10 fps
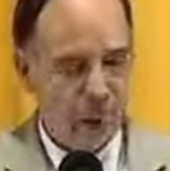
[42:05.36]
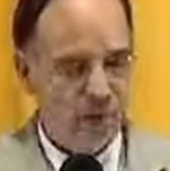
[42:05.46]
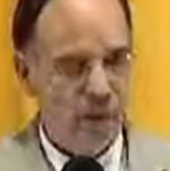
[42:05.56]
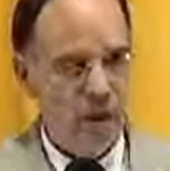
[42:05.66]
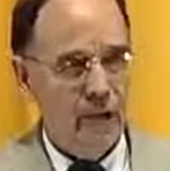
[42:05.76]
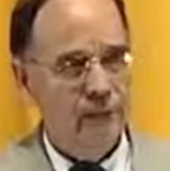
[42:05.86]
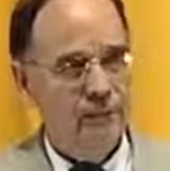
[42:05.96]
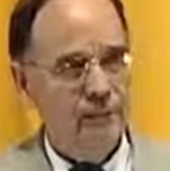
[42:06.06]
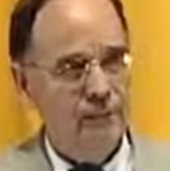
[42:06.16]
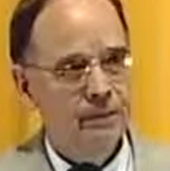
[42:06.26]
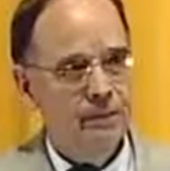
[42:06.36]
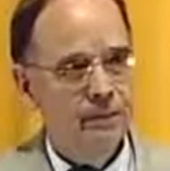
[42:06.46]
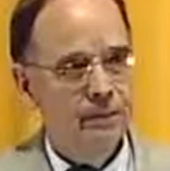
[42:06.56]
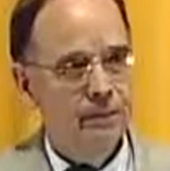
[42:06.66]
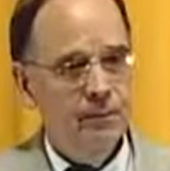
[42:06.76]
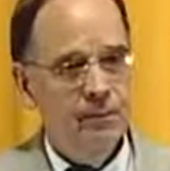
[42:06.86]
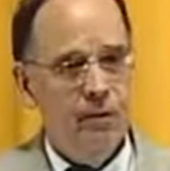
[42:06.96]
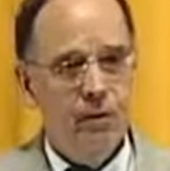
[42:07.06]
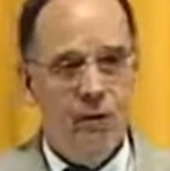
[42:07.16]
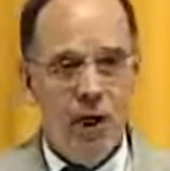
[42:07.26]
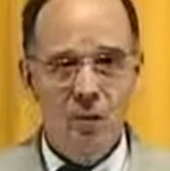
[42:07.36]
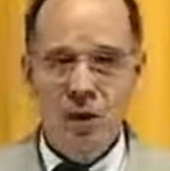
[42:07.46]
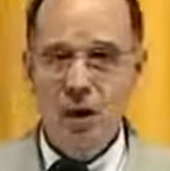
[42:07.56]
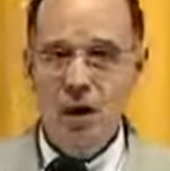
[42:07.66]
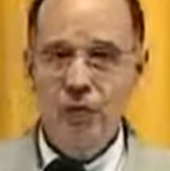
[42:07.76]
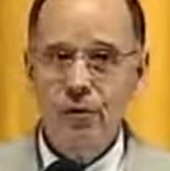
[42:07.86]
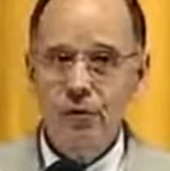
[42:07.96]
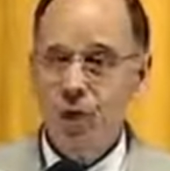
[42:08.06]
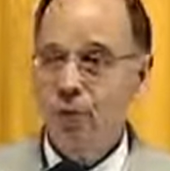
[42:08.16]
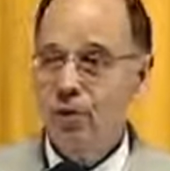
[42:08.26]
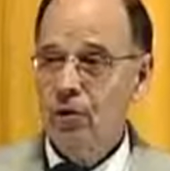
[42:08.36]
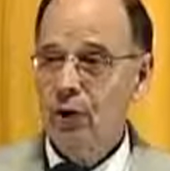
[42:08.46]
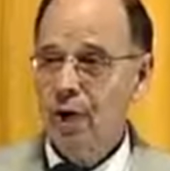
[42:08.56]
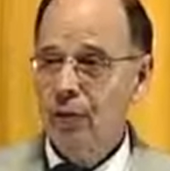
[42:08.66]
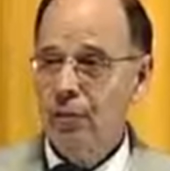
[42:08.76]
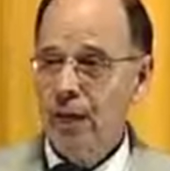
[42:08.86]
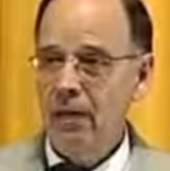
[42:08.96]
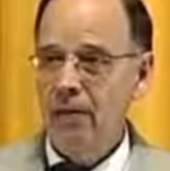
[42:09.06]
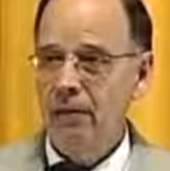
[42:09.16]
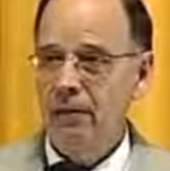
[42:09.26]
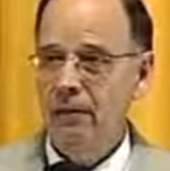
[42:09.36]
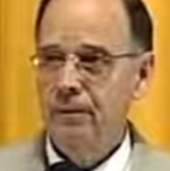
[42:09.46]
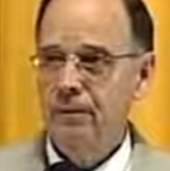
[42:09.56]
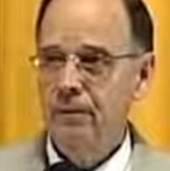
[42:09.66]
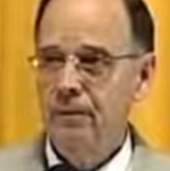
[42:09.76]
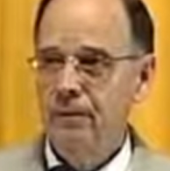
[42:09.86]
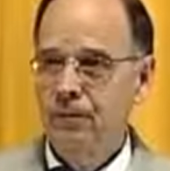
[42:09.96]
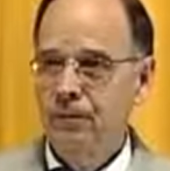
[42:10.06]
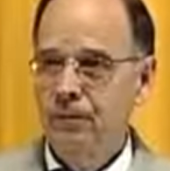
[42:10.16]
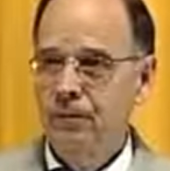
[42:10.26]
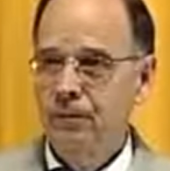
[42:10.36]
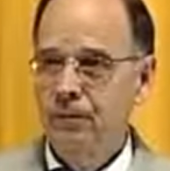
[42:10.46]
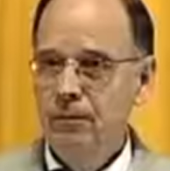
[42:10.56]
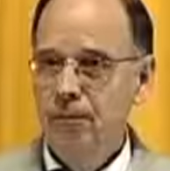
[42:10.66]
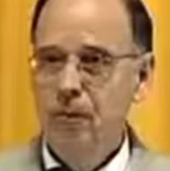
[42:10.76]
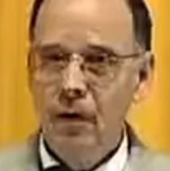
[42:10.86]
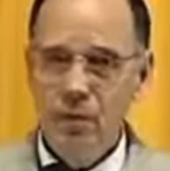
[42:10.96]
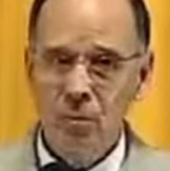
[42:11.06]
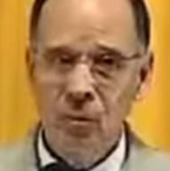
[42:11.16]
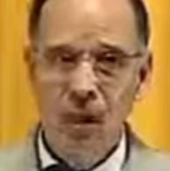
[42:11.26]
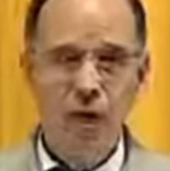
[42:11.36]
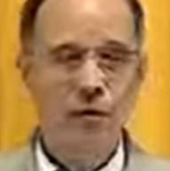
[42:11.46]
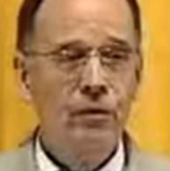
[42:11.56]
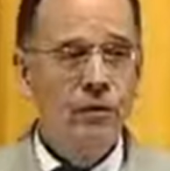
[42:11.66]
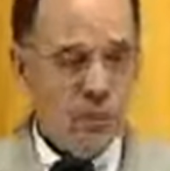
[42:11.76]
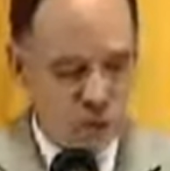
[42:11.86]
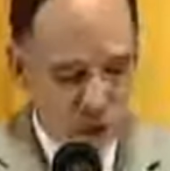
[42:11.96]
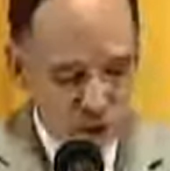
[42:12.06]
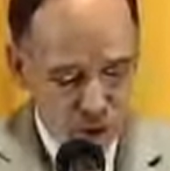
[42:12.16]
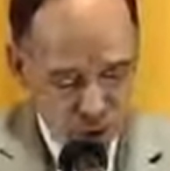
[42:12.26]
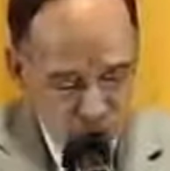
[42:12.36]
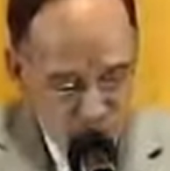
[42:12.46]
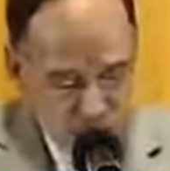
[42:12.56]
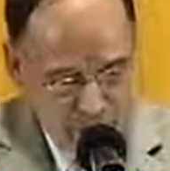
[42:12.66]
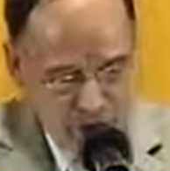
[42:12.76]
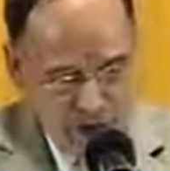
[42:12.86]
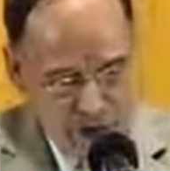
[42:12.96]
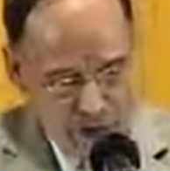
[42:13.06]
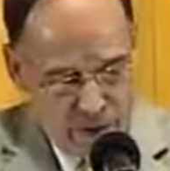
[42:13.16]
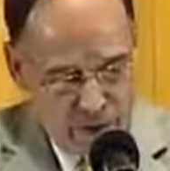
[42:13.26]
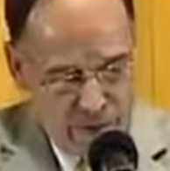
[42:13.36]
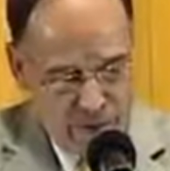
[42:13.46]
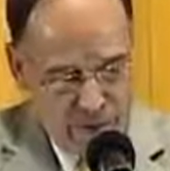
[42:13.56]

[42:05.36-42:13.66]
that way. But we've got to be careful what we talk about. We've got to be careful of the words that come out of our mouth.